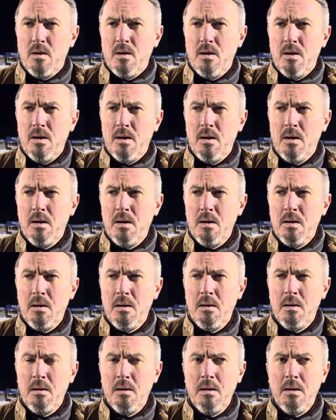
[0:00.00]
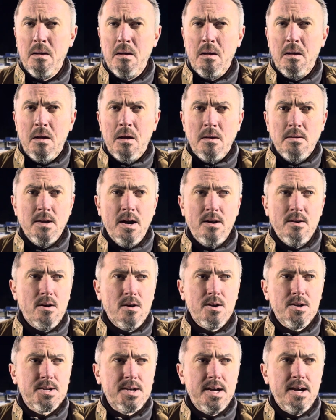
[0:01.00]
was pretty good yeah,
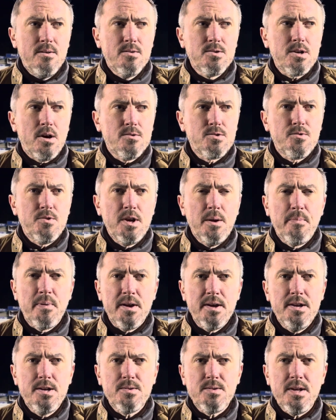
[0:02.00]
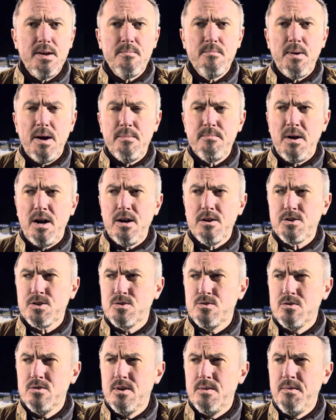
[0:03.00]
like I said, I was, I was really pleased with it, bar, bar
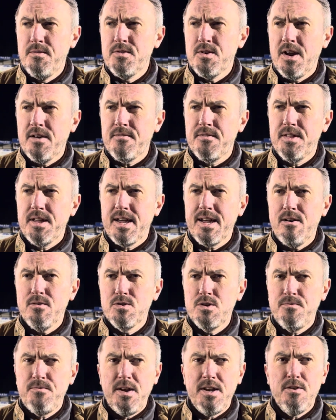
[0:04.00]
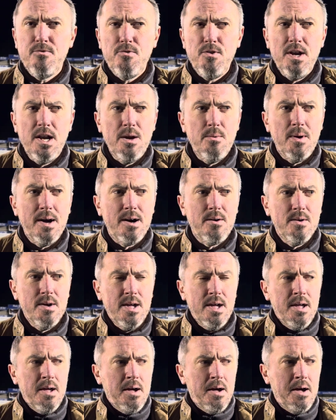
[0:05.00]
scoring. We've done everything else, We defended really well
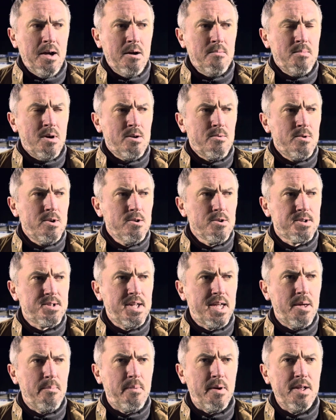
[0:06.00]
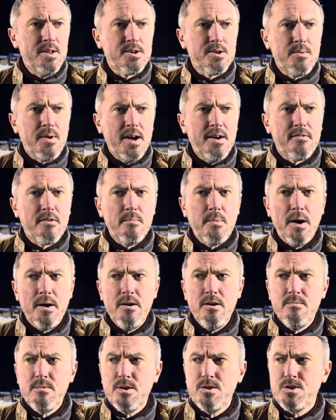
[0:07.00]
um, on a real sticky pitch away from
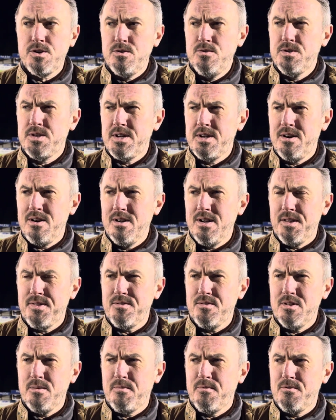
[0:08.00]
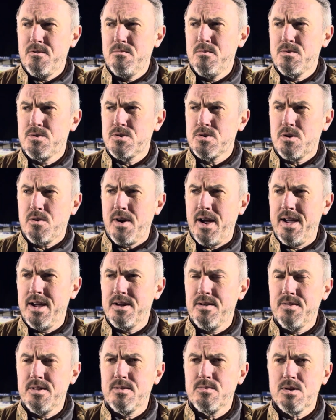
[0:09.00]
home on a Tuesday night. I thought the performance was great. I
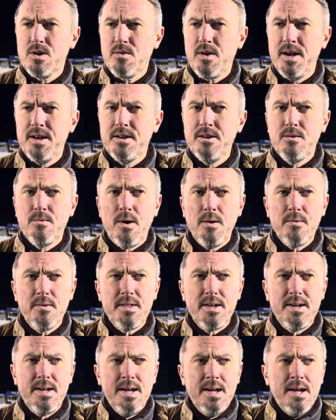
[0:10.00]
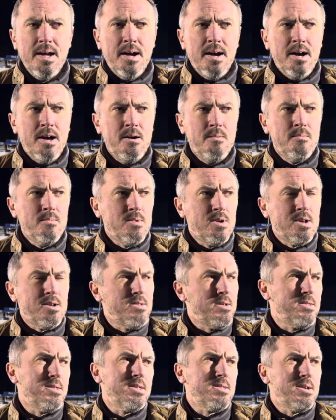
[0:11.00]
don't think there's a great deal wrong with it. Um, you know,
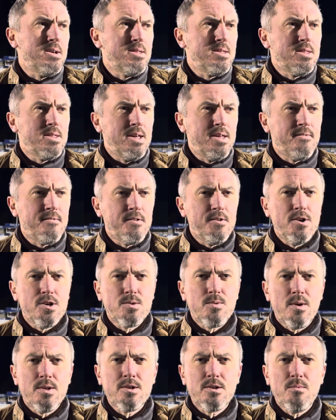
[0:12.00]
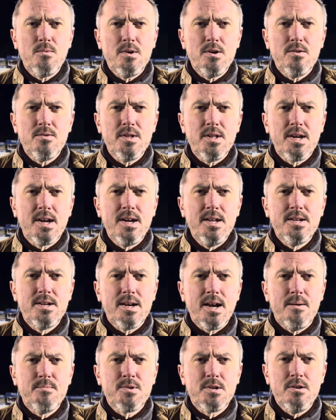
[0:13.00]
their, their first one's a worldie. The kid's
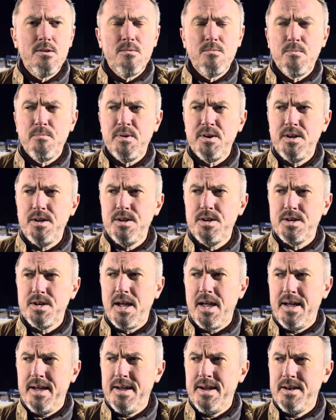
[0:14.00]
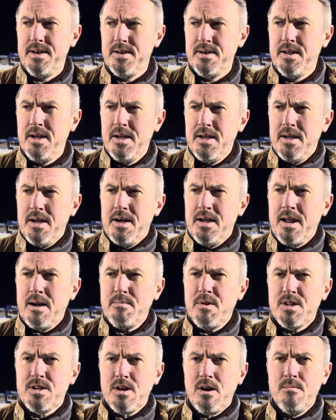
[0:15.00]
in absolute peach again. And, and how
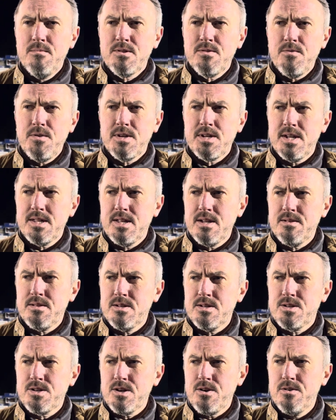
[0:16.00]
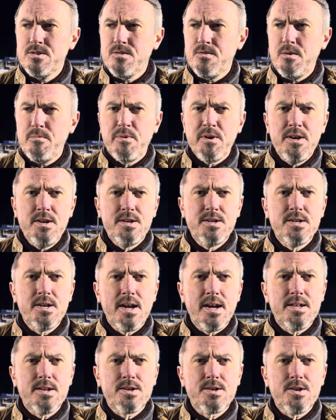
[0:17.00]
many times have we said that the sides of it peaches
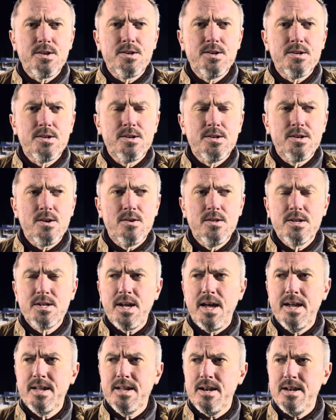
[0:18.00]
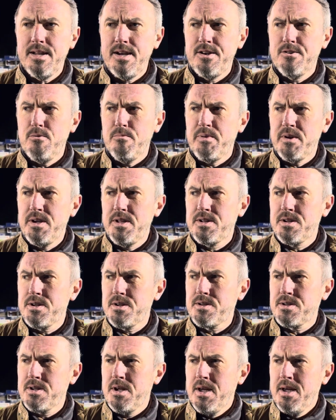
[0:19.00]
against us to, to either take a lead or beat us?